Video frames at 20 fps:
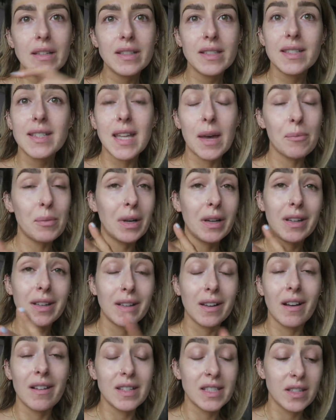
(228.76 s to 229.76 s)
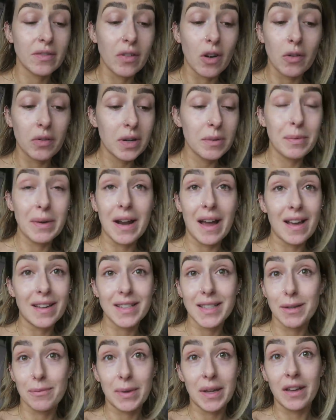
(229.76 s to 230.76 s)
December, you guys have already been
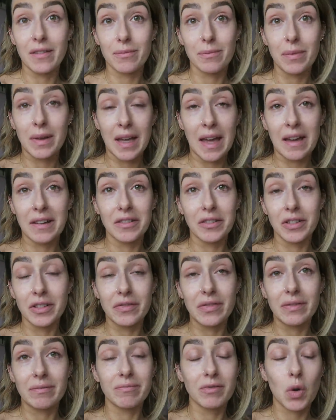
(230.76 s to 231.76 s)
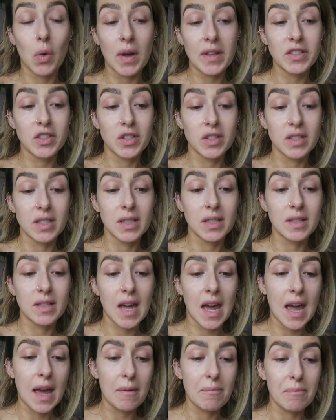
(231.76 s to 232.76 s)
asking me, I've been getting other questions
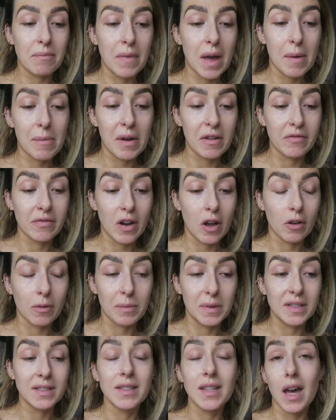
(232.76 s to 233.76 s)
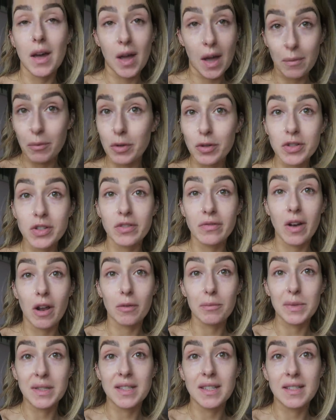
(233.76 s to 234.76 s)
um, about Vlogmas. I am going to do
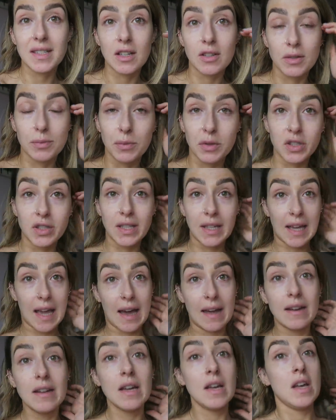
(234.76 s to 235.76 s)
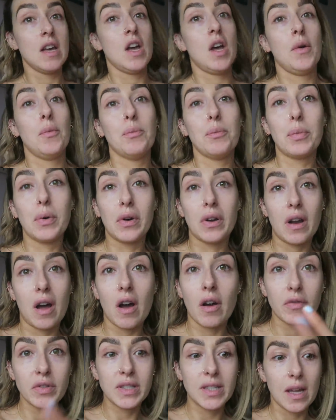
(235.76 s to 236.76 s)
Vlogmas this year as much as I can, but
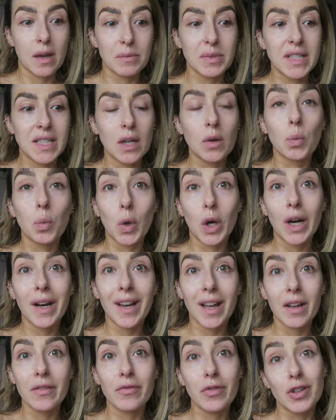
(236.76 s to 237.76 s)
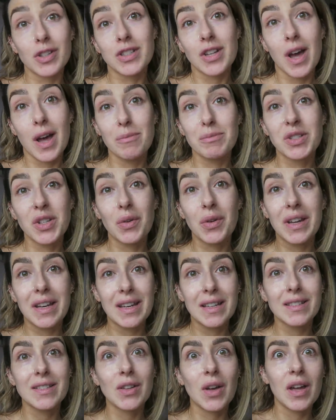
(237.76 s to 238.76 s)
obviously I'm still working full time, so
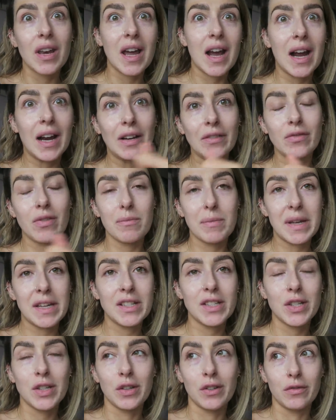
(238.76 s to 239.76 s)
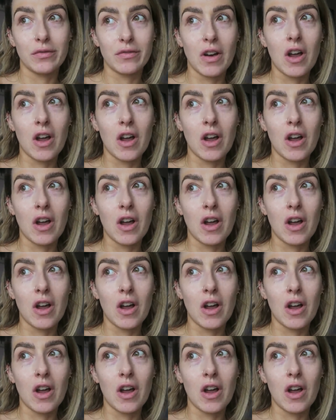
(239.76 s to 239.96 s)
it is kind of hard for me to